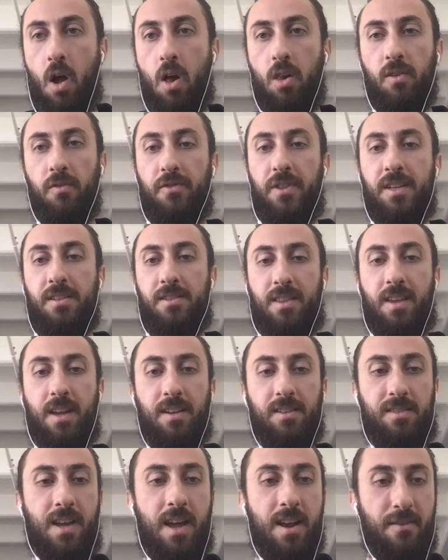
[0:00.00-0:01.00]
All of these
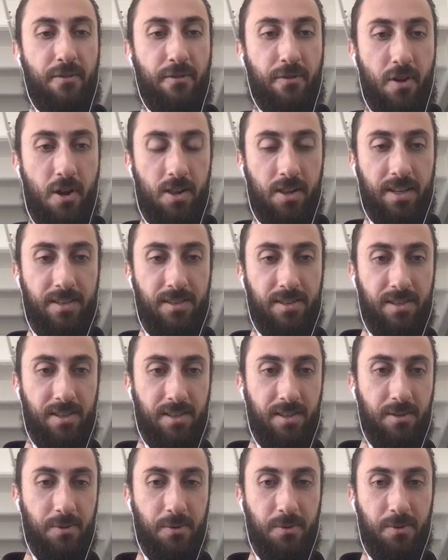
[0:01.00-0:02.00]
things kind of fall
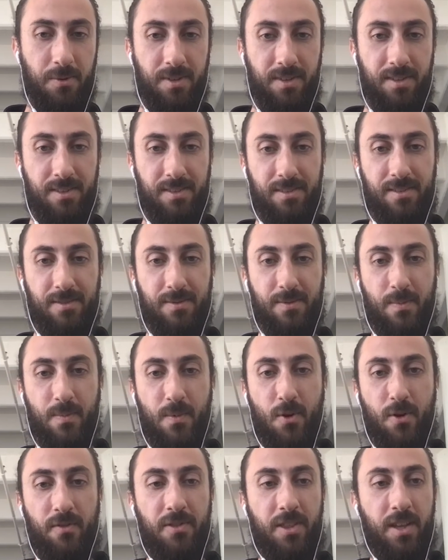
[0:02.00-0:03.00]
into
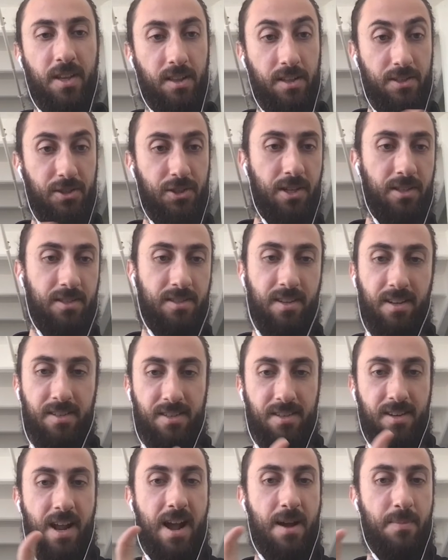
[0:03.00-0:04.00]
more of the
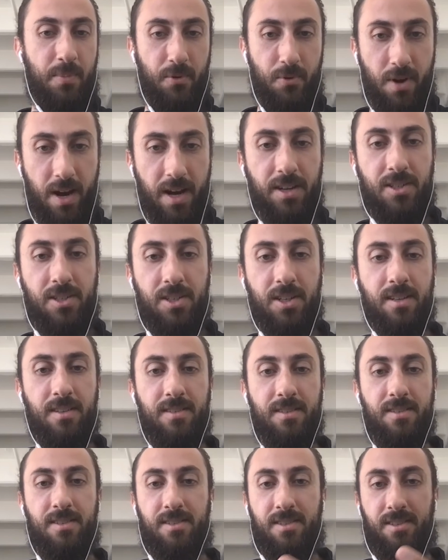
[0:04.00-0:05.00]
logistics and
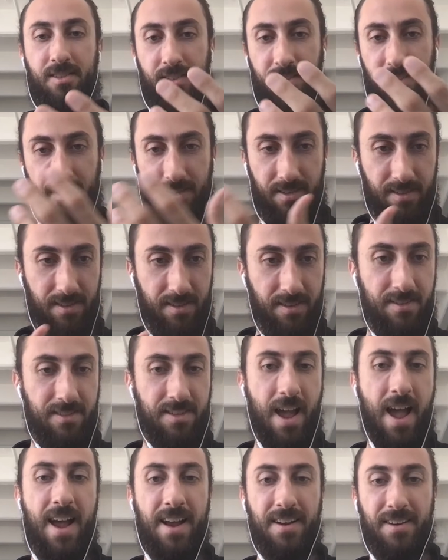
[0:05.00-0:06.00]
operations
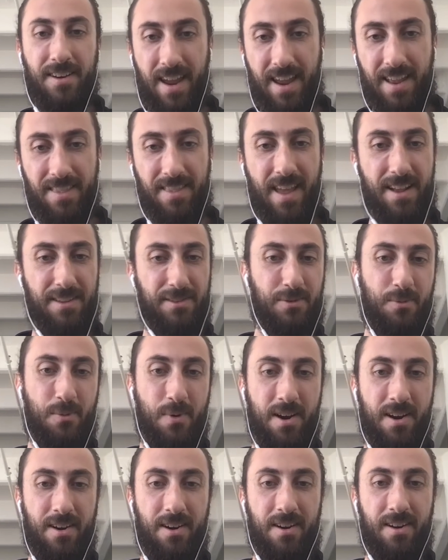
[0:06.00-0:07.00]
side, and that's
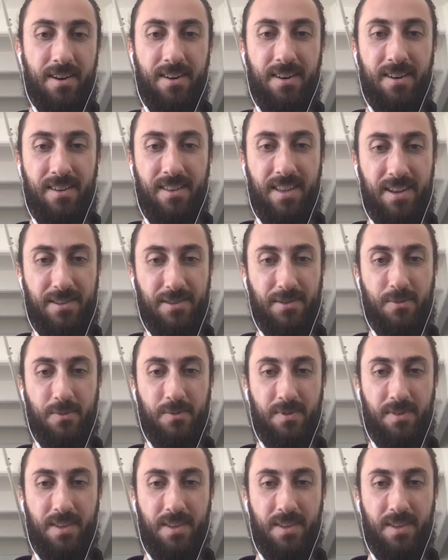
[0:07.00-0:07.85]
where that's